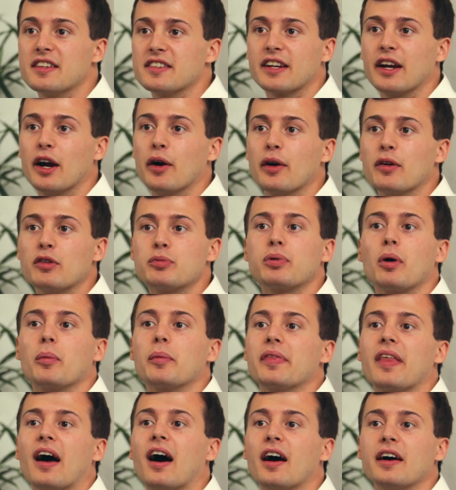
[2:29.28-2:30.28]
years ago, it was
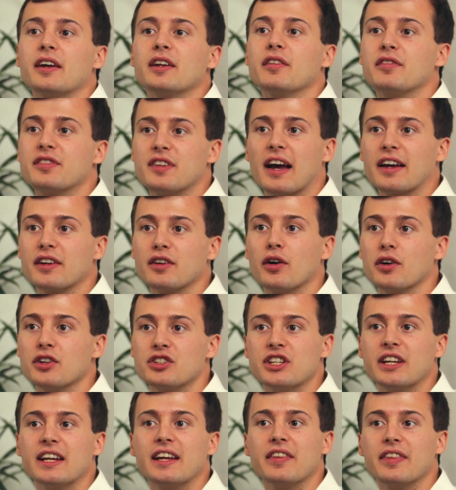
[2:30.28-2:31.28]
probably the height of
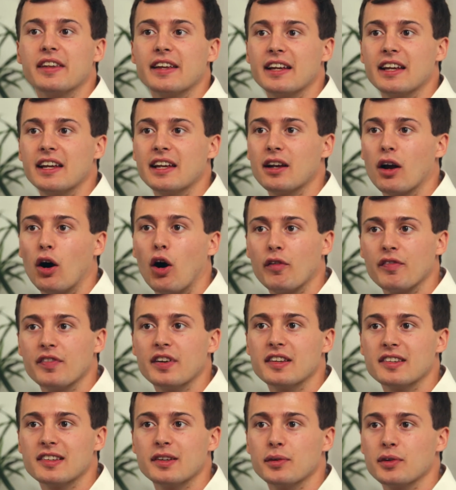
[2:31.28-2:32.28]
technology in the
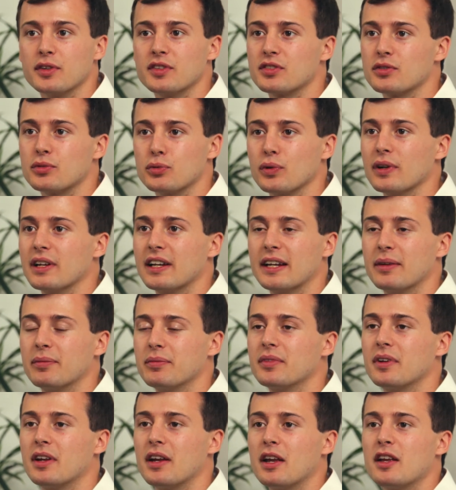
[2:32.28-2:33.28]
office. It was really
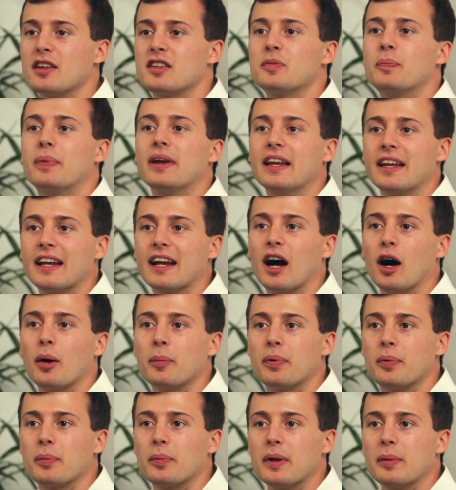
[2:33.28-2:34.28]
speeding
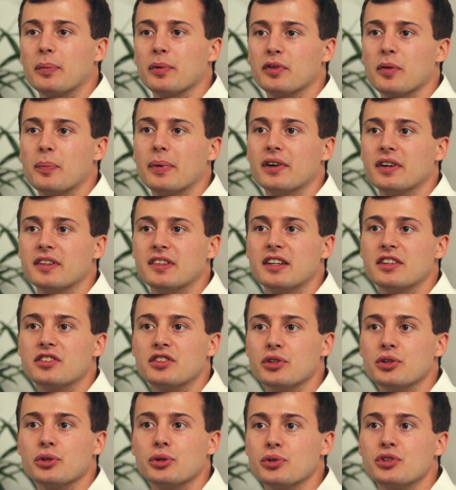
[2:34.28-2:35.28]
up people's ability
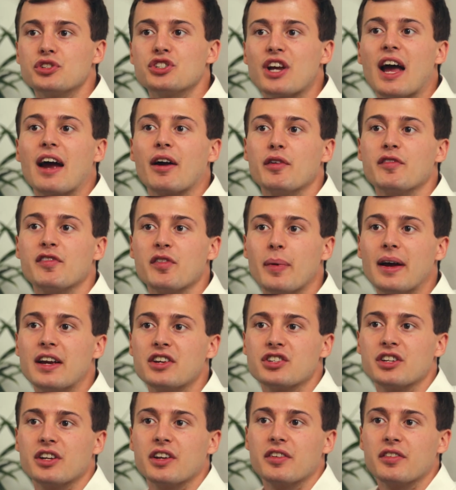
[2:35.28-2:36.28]
to share
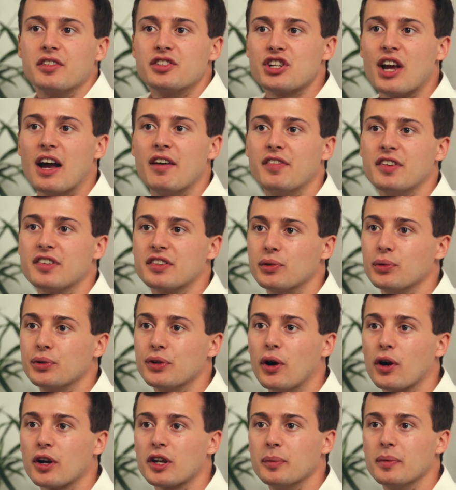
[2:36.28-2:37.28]
information, share physical
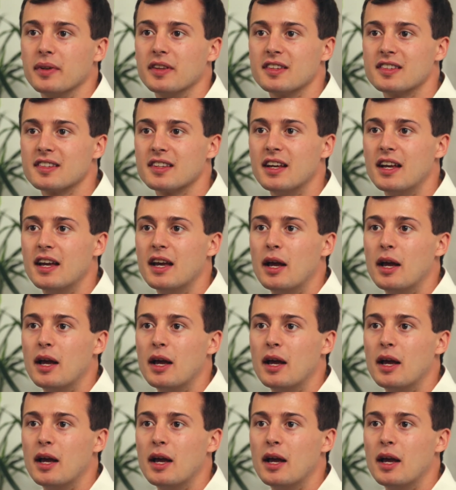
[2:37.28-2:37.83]
documents.